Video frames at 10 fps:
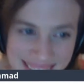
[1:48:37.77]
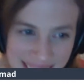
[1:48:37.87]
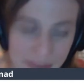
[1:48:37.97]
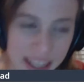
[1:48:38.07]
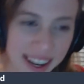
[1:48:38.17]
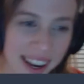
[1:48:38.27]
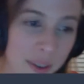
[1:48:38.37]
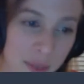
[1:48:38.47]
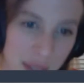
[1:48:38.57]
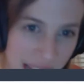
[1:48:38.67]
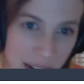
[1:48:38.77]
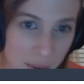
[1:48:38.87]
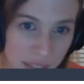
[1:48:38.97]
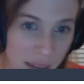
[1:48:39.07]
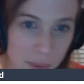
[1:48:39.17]
I mean, I don't I
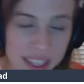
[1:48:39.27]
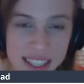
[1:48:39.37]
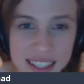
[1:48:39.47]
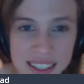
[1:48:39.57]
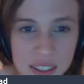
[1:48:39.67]
don't like what they did